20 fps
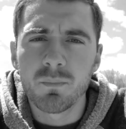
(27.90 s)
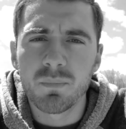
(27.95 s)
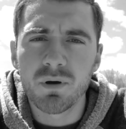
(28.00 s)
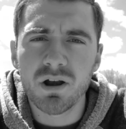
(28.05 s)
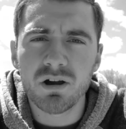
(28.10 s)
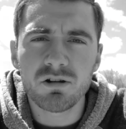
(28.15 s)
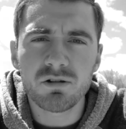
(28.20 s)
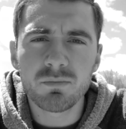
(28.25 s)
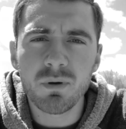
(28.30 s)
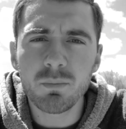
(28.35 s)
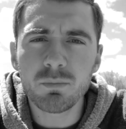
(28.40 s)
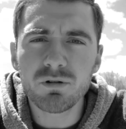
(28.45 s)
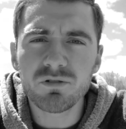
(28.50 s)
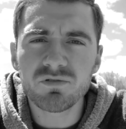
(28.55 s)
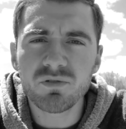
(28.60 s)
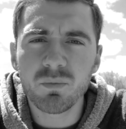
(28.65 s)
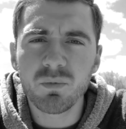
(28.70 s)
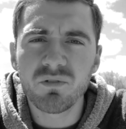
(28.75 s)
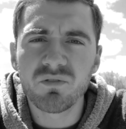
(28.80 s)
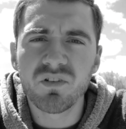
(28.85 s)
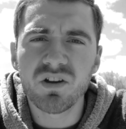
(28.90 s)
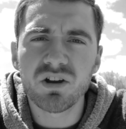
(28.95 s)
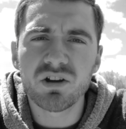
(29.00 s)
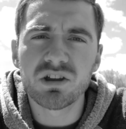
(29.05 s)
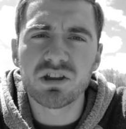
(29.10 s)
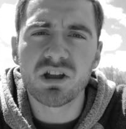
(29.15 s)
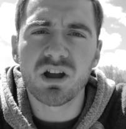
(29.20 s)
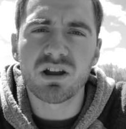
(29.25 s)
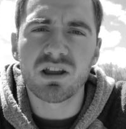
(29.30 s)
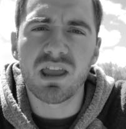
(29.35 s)
But I remember from a very
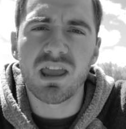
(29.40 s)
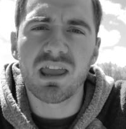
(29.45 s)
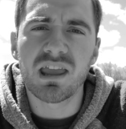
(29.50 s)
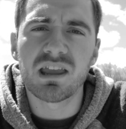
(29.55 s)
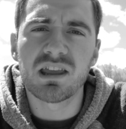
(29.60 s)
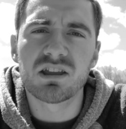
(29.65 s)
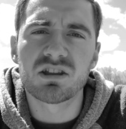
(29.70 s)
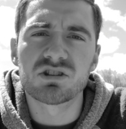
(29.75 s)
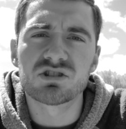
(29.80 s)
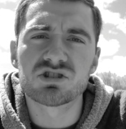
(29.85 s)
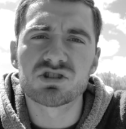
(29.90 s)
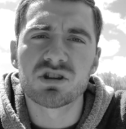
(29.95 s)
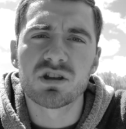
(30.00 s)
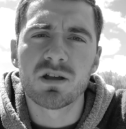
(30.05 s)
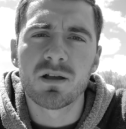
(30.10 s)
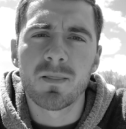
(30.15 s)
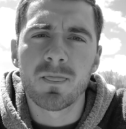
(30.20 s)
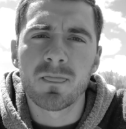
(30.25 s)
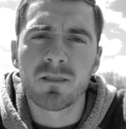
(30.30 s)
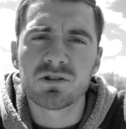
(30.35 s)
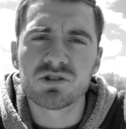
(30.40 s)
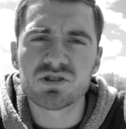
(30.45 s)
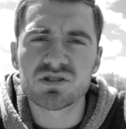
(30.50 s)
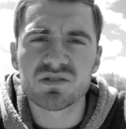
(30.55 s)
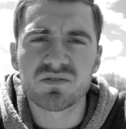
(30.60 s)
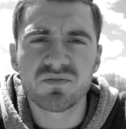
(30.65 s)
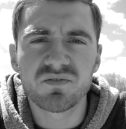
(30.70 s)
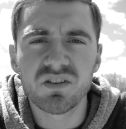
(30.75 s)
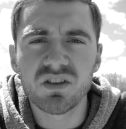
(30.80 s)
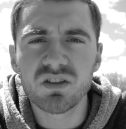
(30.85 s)
young age
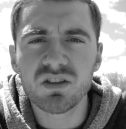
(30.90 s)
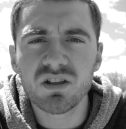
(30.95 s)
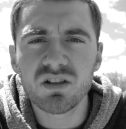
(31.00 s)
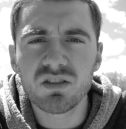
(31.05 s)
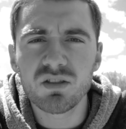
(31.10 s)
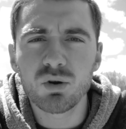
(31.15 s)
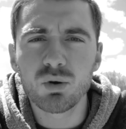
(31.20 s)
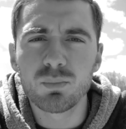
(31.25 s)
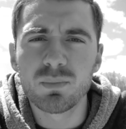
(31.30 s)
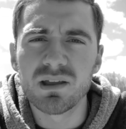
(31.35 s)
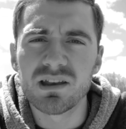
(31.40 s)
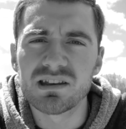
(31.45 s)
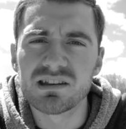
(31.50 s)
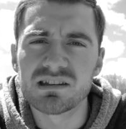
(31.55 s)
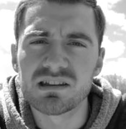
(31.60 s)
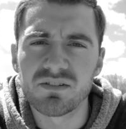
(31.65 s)
just feeling a little bit